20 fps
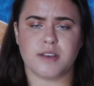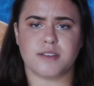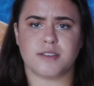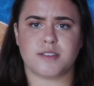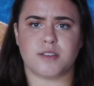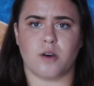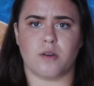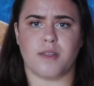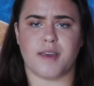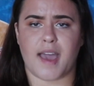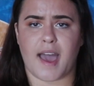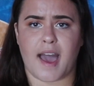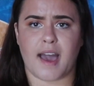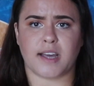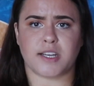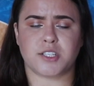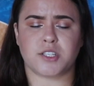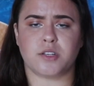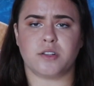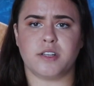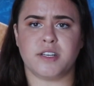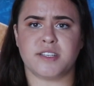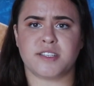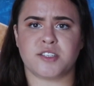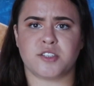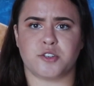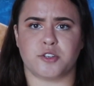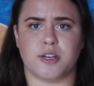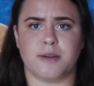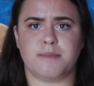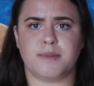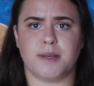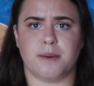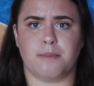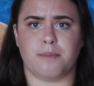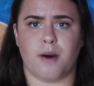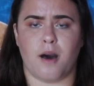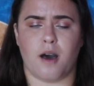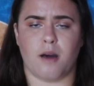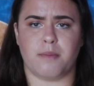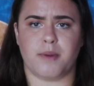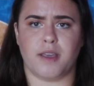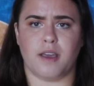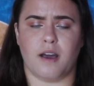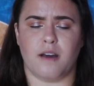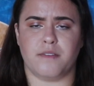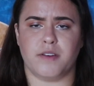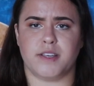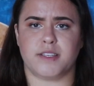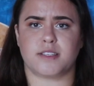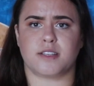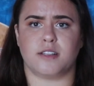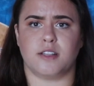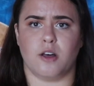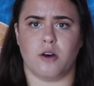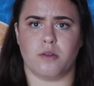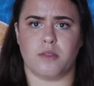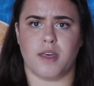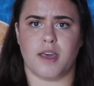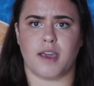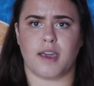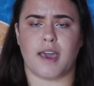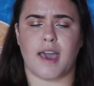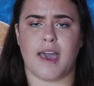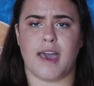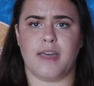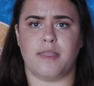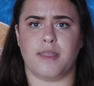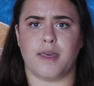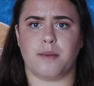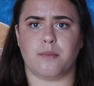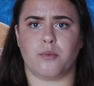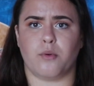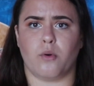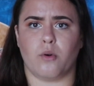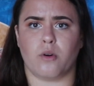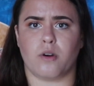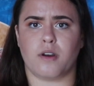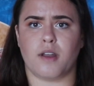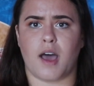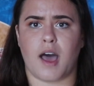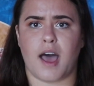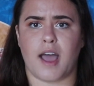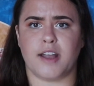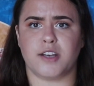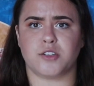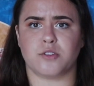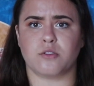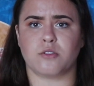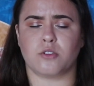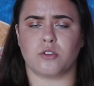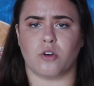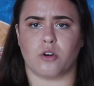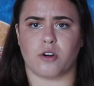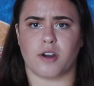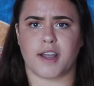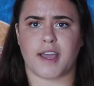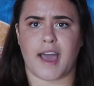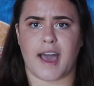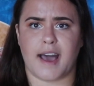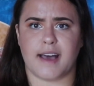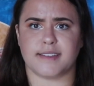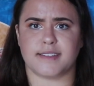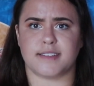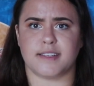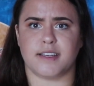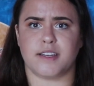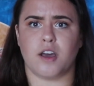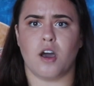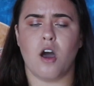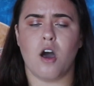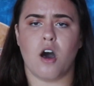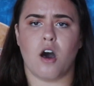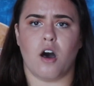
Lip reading: So they actually stripped Bobby of his clothing and they poured hydrochloric acid